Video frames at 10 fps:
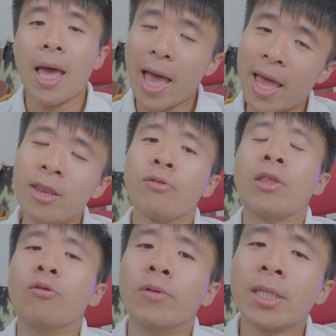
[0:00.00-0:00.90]
And you can
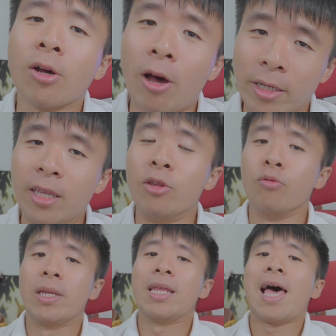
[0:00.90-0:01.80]
use
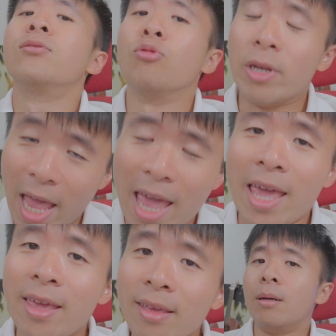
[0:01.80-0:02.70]
Continuity Lab
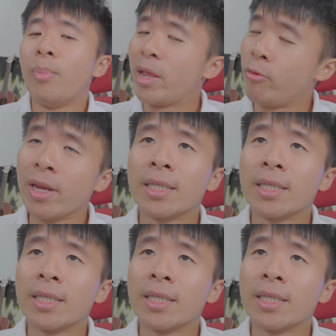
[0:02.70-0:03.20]
today by doing the